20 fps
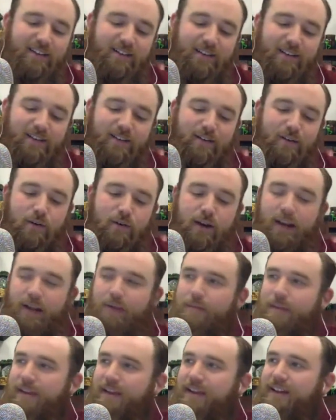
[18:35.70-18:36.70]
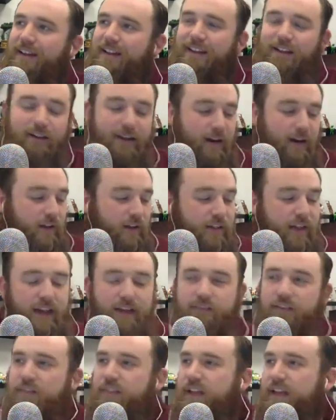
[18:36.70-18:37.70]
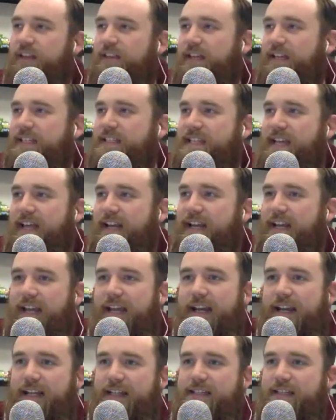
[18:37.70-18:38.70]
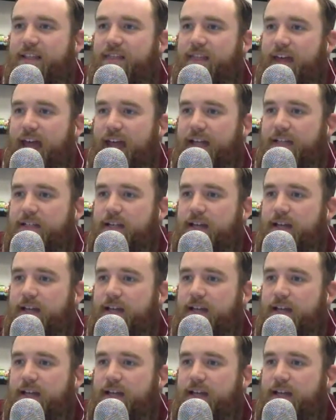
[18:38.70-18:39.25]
Hold on, let me look here. At the end of it, they said in it that